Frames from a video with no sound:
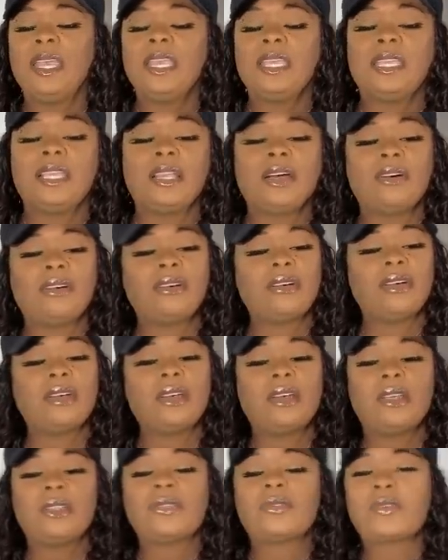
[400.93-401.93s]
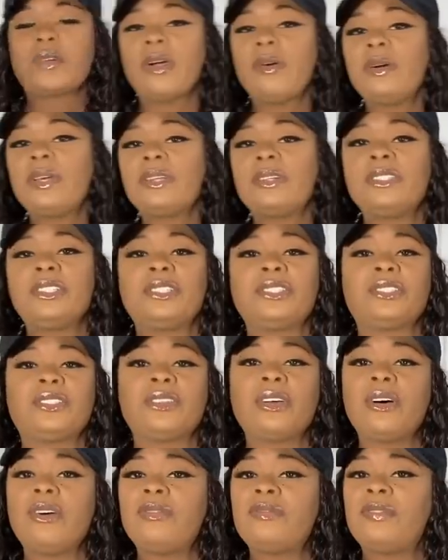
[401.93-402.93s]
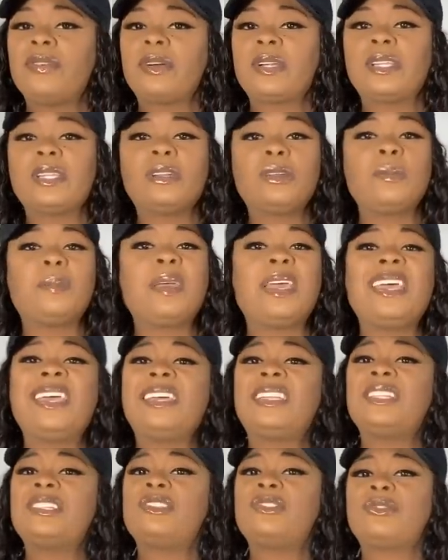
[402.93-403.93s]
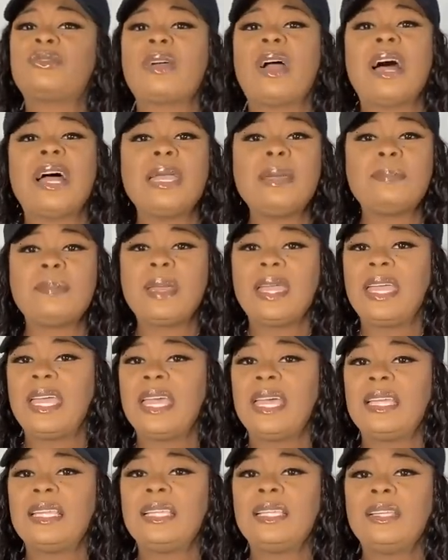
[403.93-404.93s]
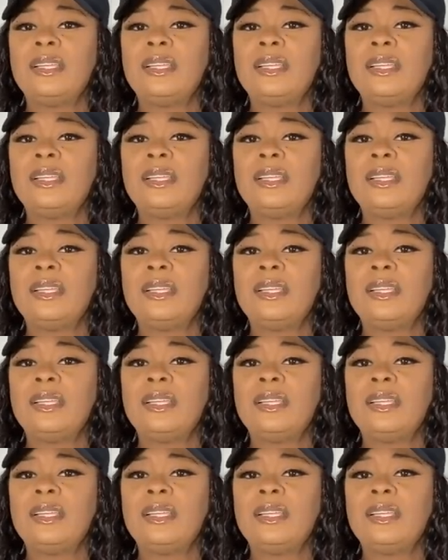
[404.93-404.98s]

You know, throw it on your stove for a little bit in a dry pan,